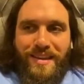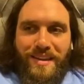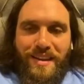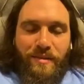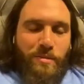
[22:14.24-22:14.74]

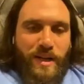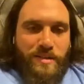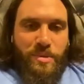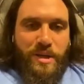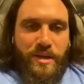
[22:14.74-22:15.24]
everybody has
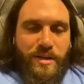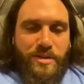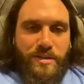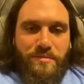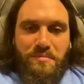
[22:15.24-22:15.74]
beers
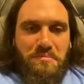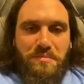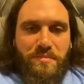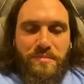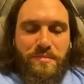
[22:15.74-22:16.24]
and
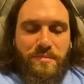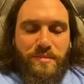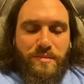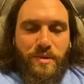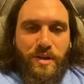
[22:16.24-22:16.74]

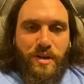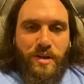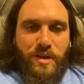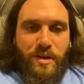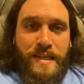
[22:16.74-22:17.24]

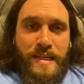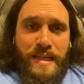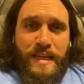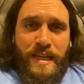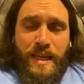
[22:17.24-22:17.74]
whatnot. And
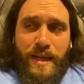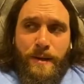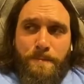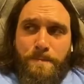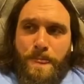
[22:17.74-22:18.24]

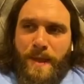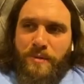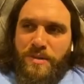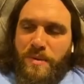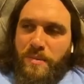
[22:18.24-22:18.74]
I
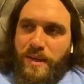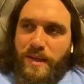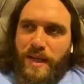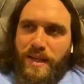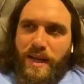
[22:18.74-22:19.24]

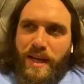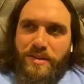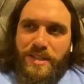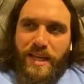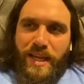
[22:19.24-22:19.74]
think I
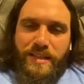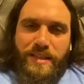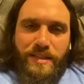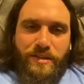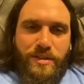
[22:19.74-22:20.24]
was like
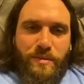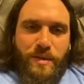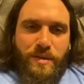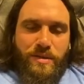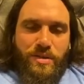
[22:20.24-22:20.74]
18 or
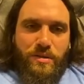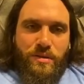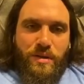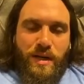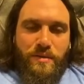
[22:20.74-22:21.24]
something,
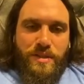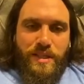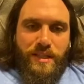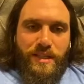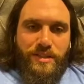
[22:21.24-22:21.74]
so I was
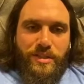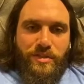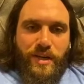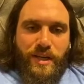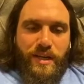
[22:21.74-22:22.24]
legal age to
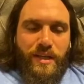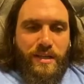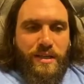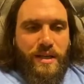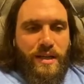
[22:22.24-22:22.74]
drink.
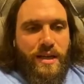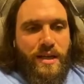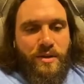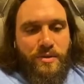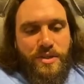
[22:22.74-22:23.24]

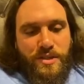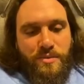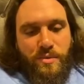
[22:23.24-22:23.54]
And there was this